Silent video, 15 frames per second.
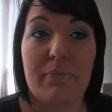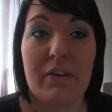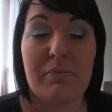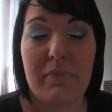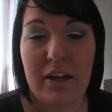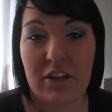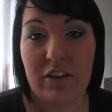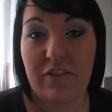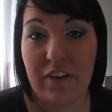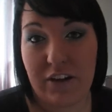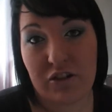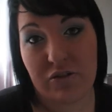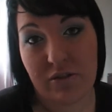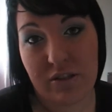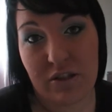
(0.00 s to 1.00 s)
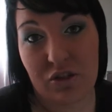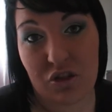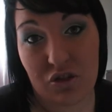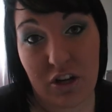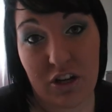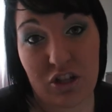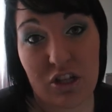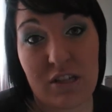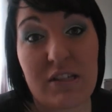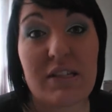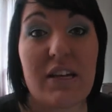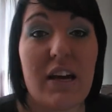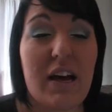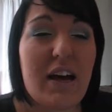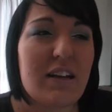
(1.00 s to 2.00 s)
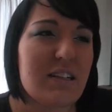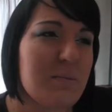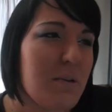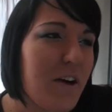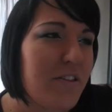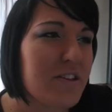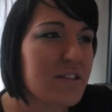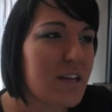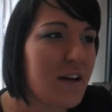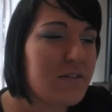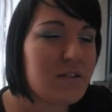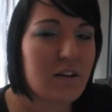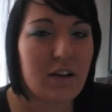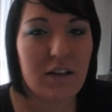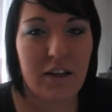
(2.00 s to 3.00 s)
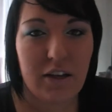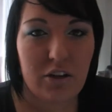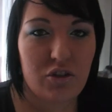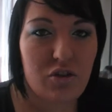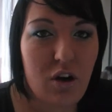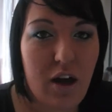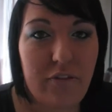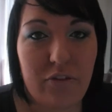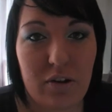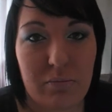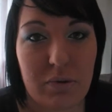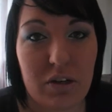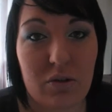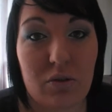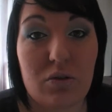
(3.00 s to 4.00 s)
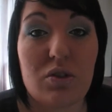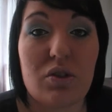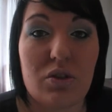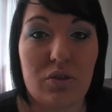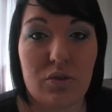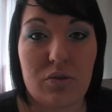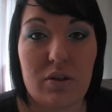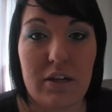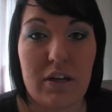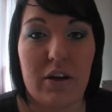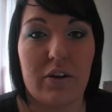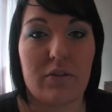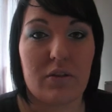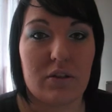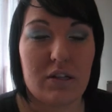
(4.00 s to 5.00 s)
manufacturer's instructions. To be on the safe side, let it dry for a minute or two, you know,